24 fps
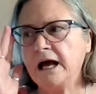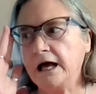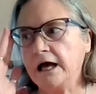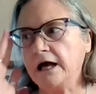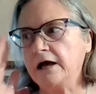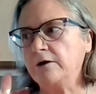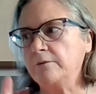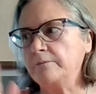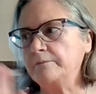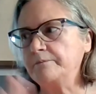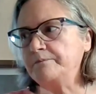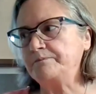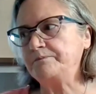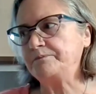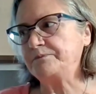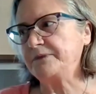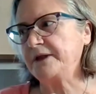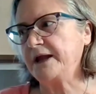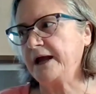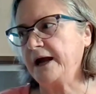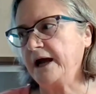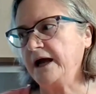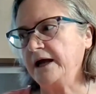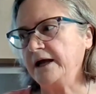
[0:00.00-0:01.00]

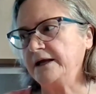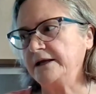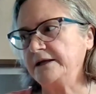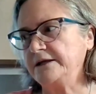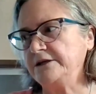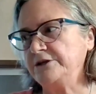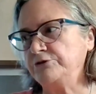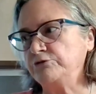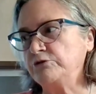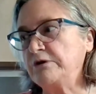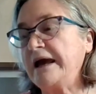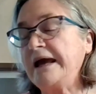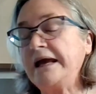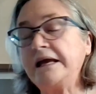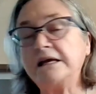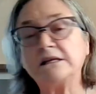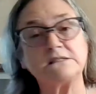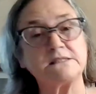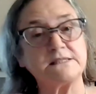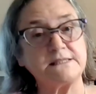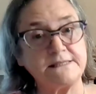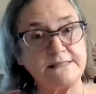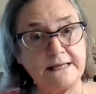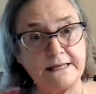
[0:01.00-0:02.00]
You
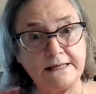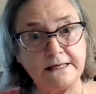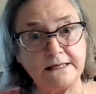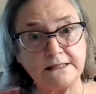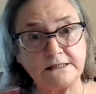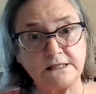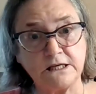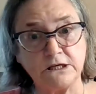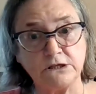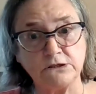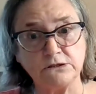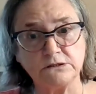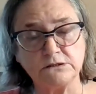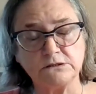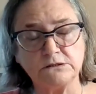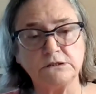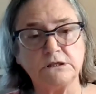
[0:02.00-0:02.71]
can't see it,